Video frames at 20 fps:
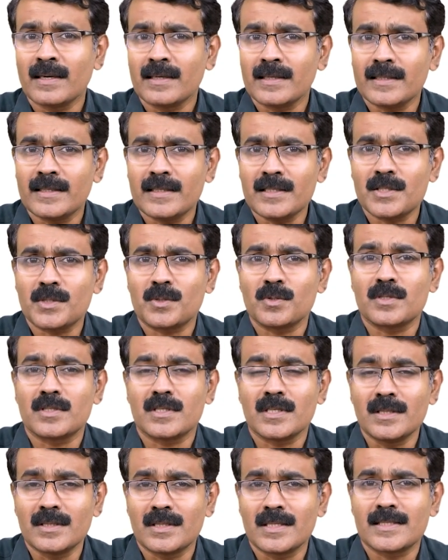is to
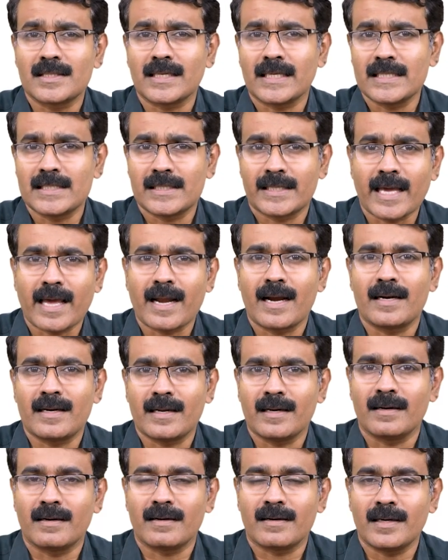synthesize
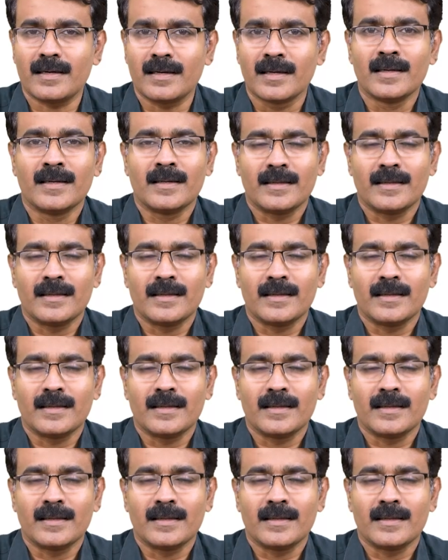keratin, right?